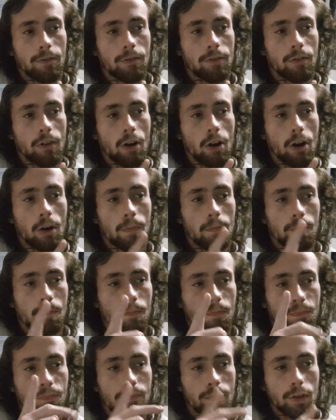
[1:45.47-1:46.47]

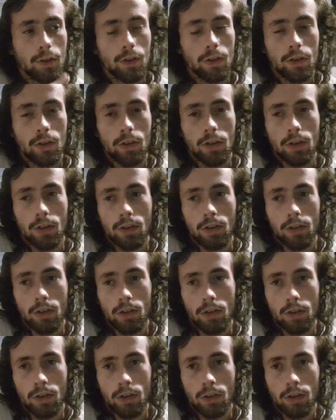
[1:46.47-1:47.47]
from
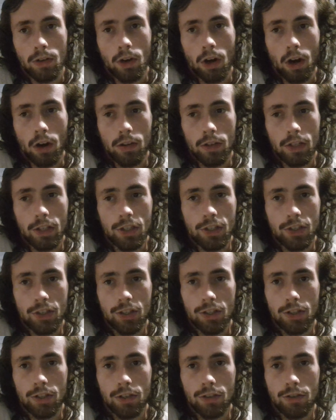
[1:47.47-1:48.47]

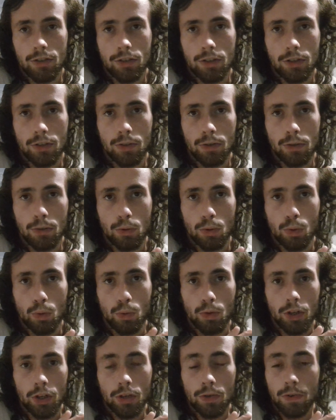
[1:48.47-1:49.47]
college to
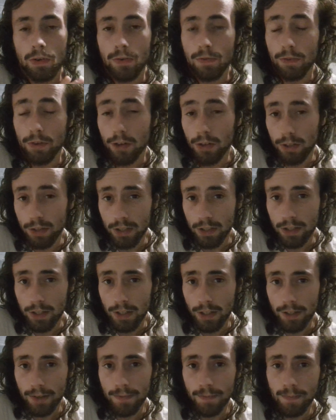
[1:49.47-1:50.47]

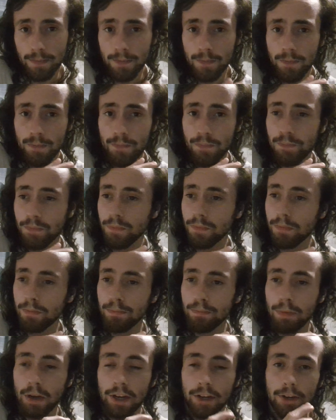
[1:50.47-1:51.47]
university.
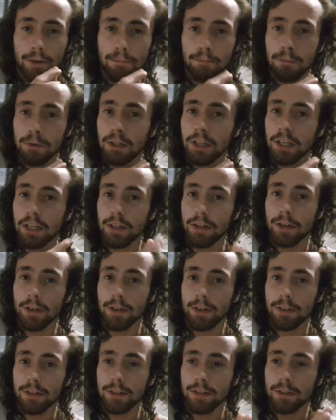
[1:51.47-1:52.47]
I completed
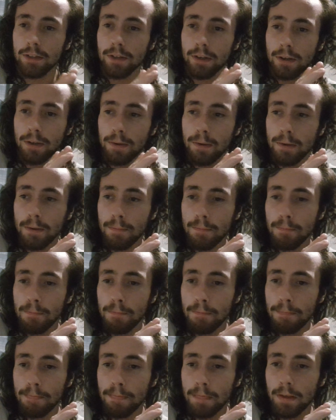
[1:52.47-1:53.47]
those.
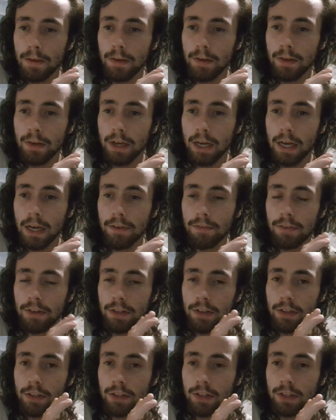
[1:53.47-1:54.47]
I
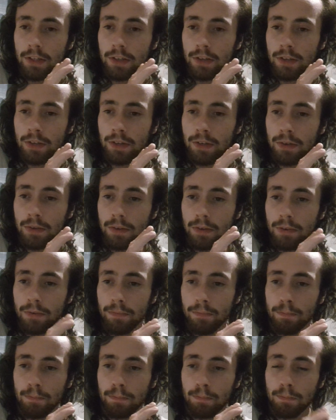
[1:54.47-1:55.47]
think
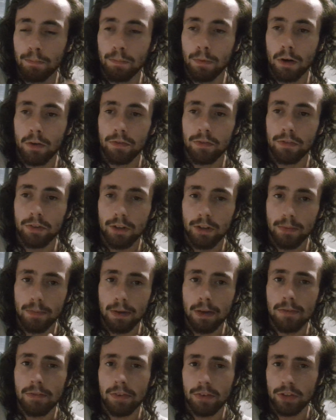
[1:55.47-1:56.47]
both of them
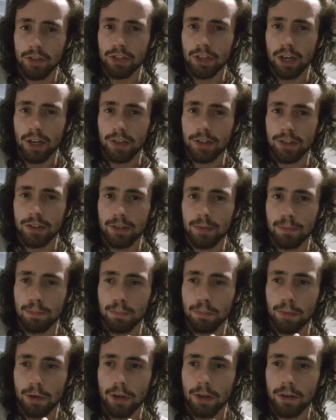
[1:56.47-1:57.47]
are very challenging,
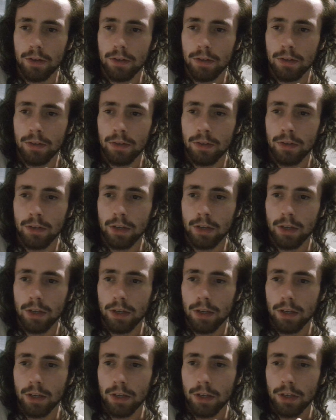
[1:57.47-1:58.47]
but
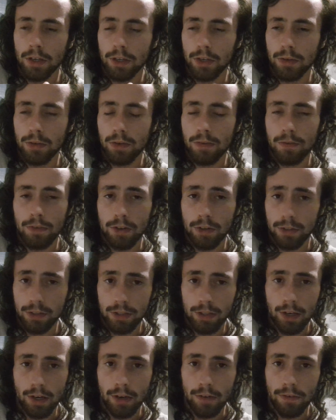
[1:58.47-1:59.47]

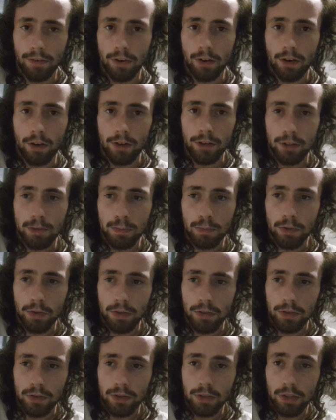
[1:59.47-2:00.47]
university, of course,
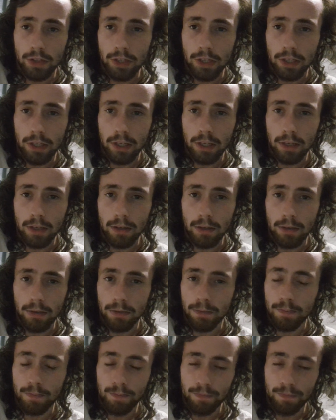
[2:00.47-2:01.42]
it's the